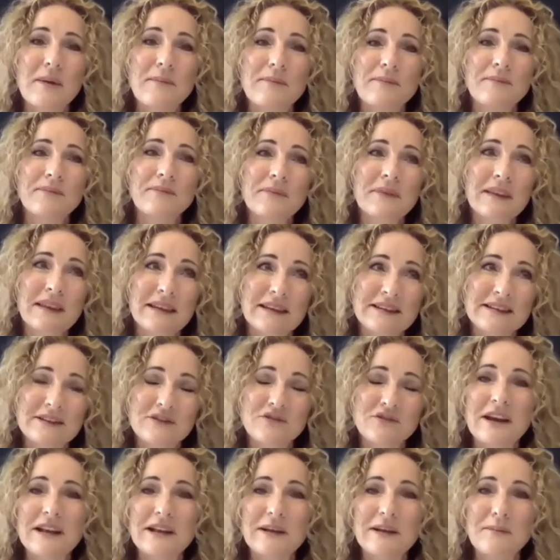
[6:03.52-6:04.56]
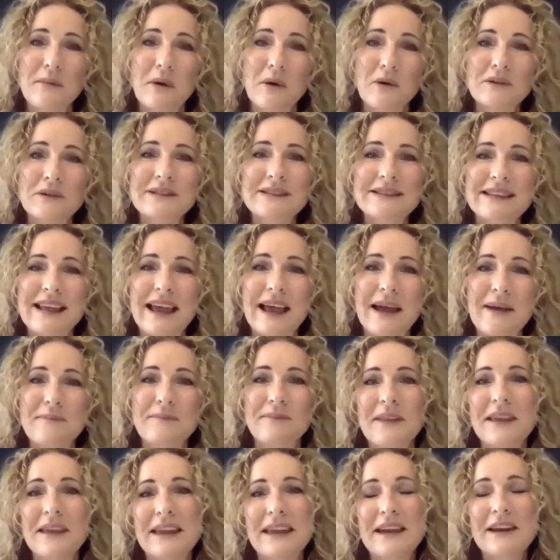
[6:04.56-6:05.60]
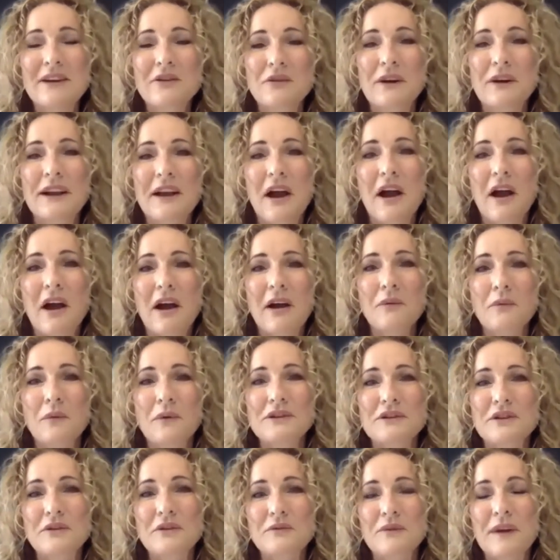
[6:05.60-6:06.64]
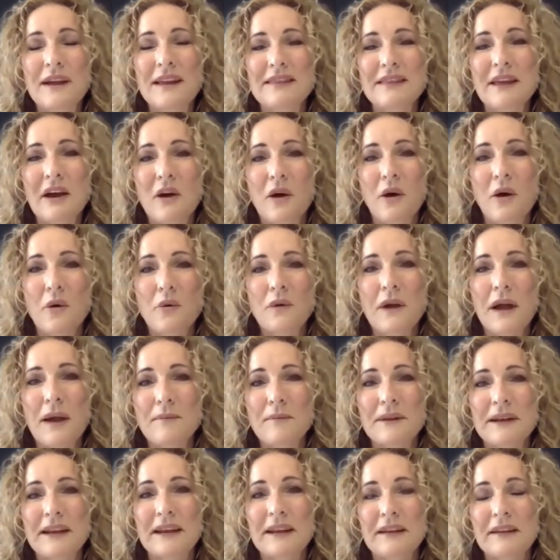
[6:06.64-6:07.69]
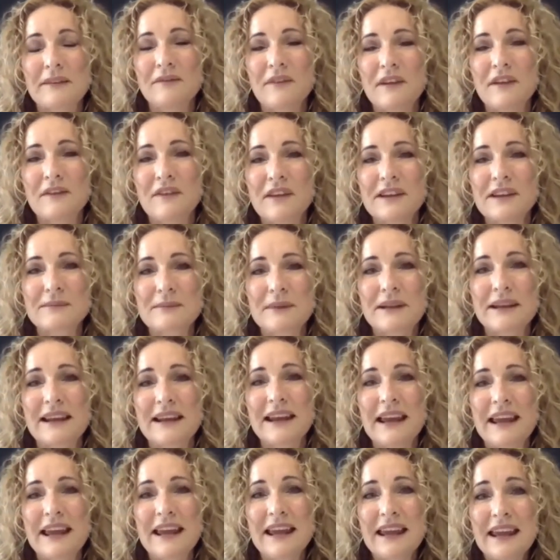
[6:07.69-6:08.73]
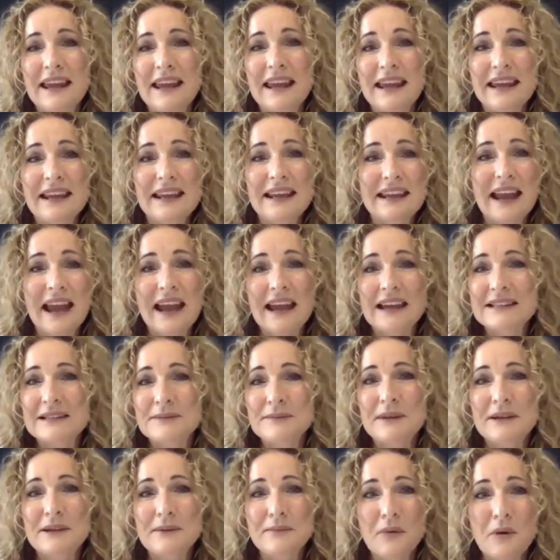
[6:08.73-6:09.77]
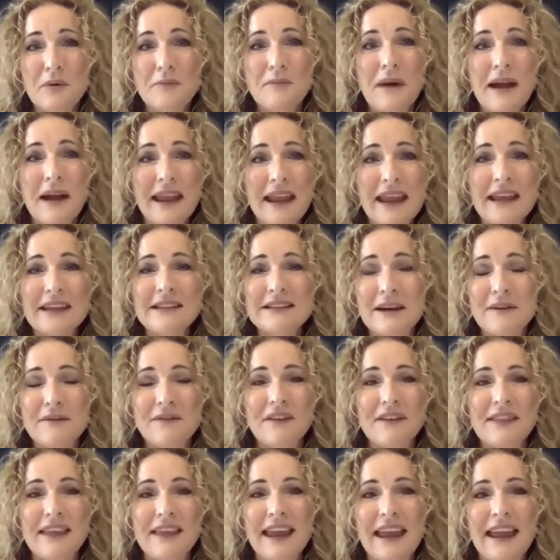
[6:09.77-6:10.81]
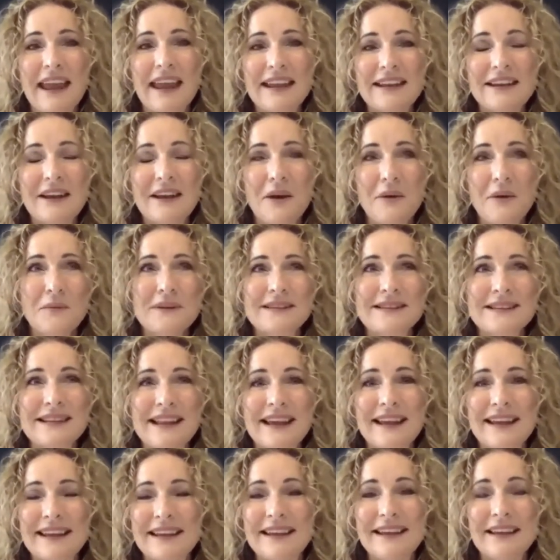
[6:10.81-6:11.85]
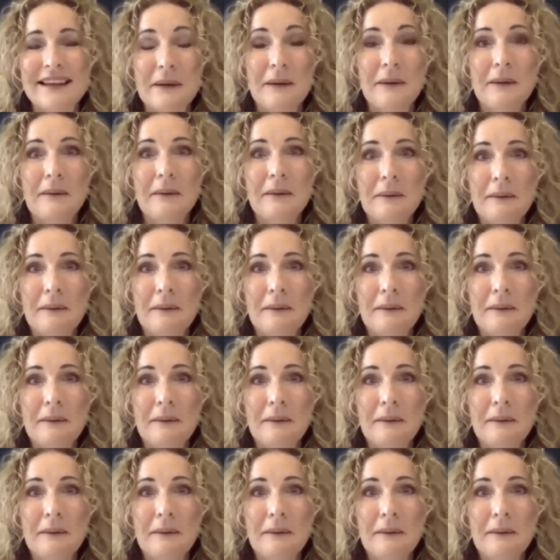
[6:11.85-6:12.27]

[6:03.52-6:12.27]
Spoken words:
time, Australian boss, Greg Highwood, who ran the whole company, Fairfax Media. He asked me to put my hand up for that, and I was like,